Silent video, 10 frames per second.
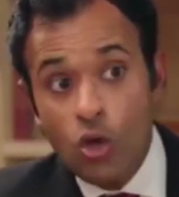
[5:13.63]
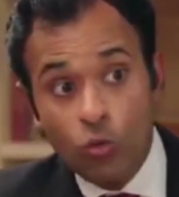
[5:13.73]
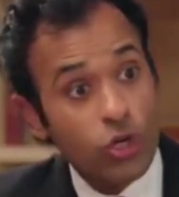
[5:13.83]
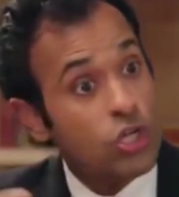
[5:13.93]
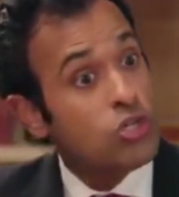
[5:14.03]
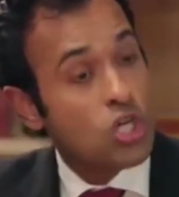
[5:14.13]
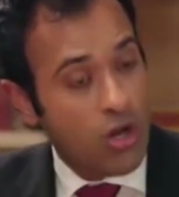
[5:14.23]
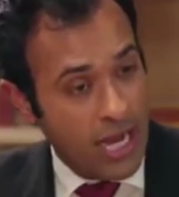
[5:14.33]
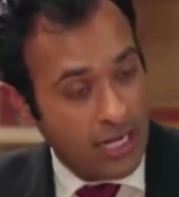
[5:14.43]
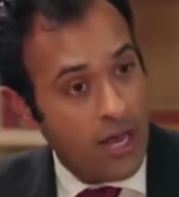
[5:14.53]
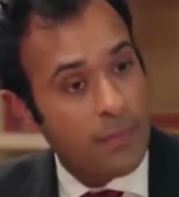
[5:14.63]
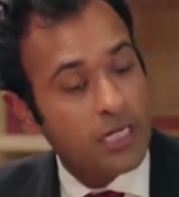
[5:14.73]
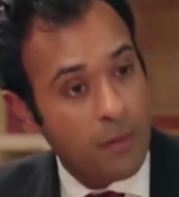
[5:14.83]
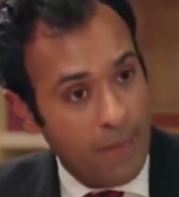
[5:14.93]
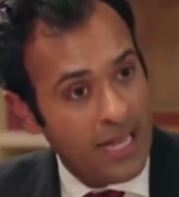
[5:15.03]
reduce our
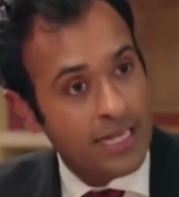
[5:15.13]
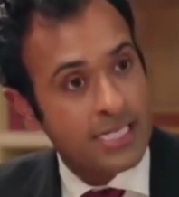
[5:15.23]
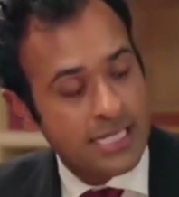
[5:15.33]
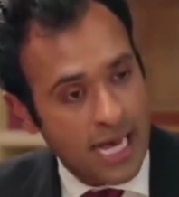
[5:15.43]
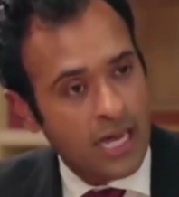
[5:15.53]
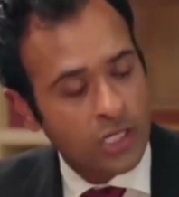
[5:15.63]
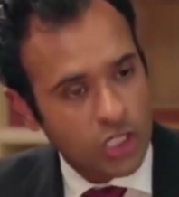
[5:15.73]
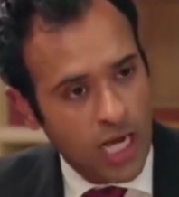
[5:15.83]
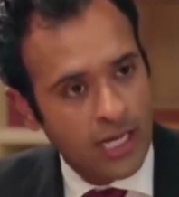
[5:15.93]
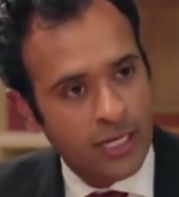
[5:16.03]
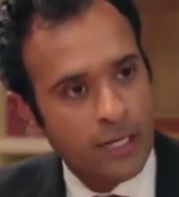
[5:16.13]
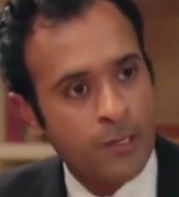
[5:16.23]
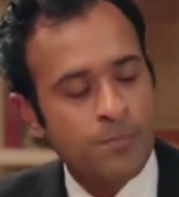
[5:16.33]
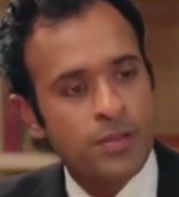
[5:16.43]
economic dependence on China.